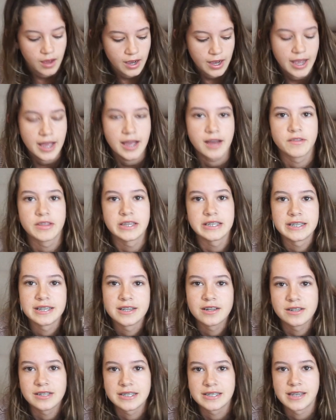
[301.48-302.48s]
I have this
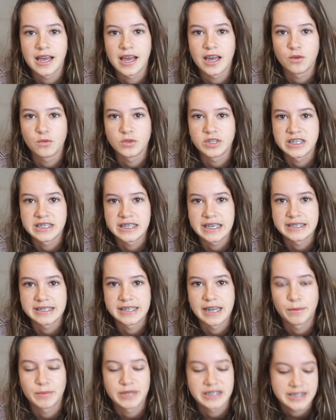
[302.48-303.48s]
little sign which says
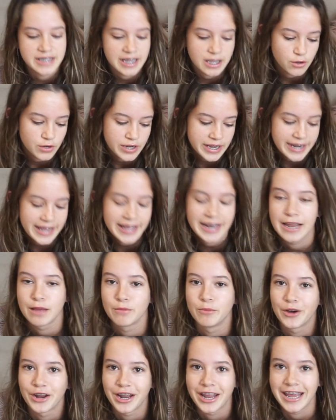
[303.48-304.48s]
Namaste on it, and I
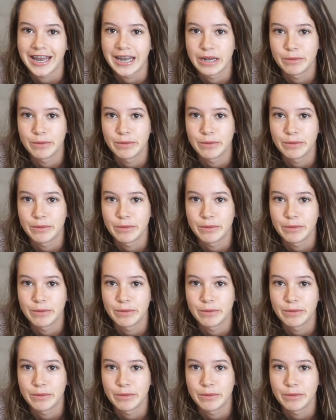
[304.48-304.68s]
bought it in